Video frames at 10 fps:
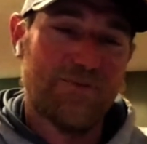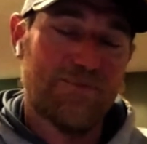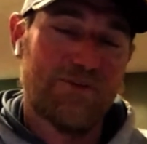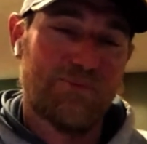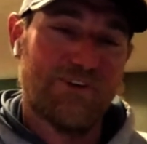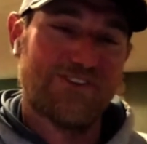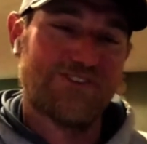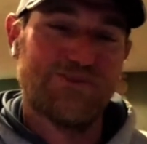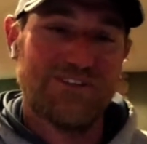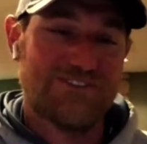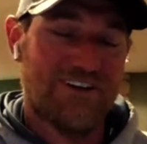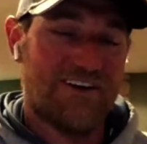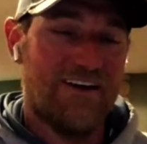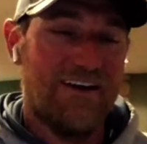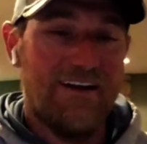But the production ones are
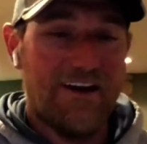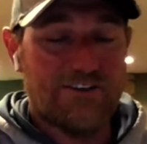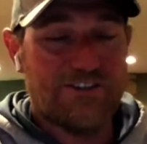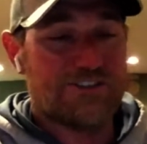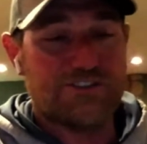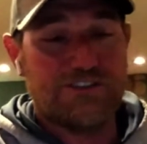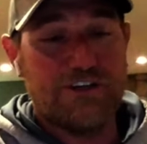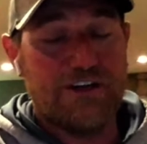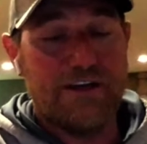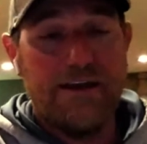just as good.